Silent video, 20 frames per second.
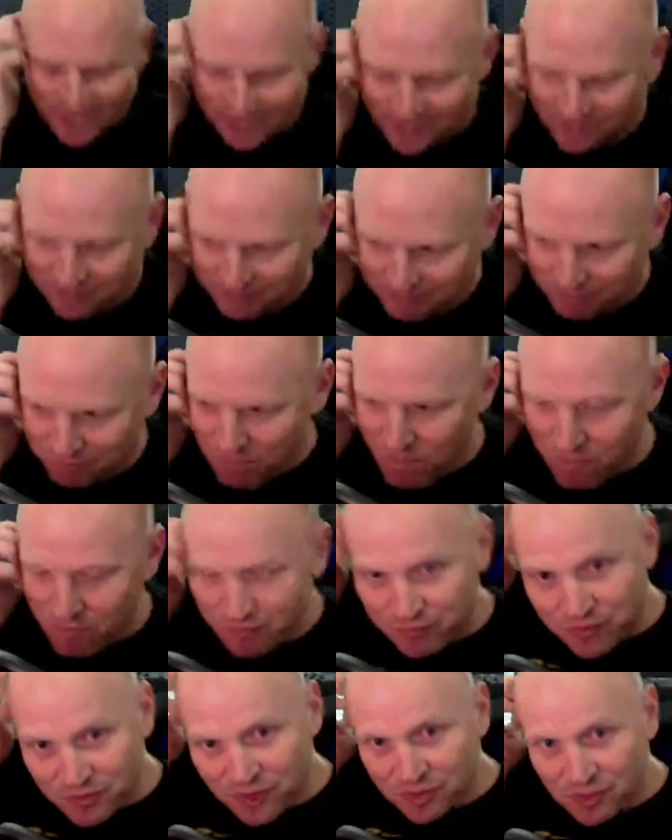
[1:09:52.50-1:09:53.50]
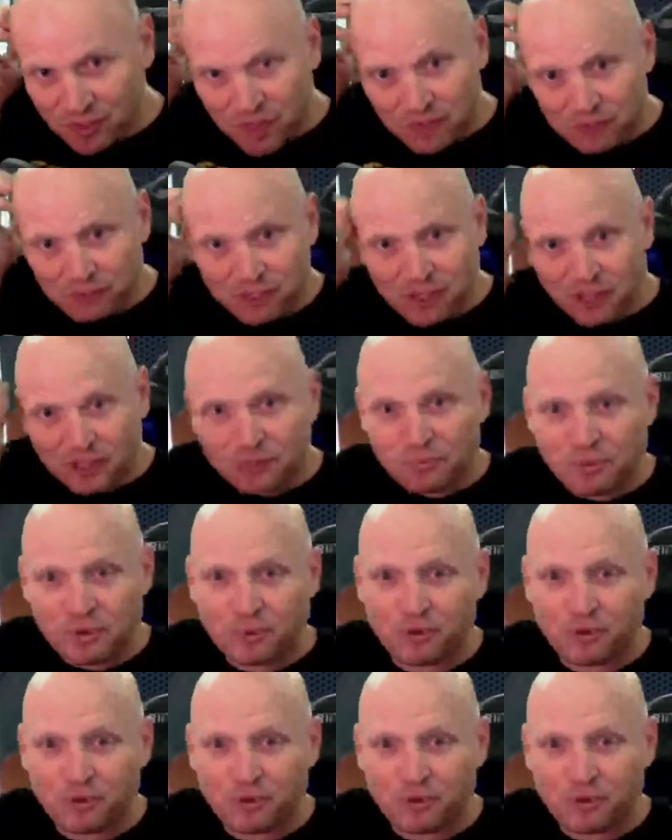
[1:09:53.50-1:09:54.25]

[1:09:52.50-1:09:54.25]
Dang it! I just lost my Dr.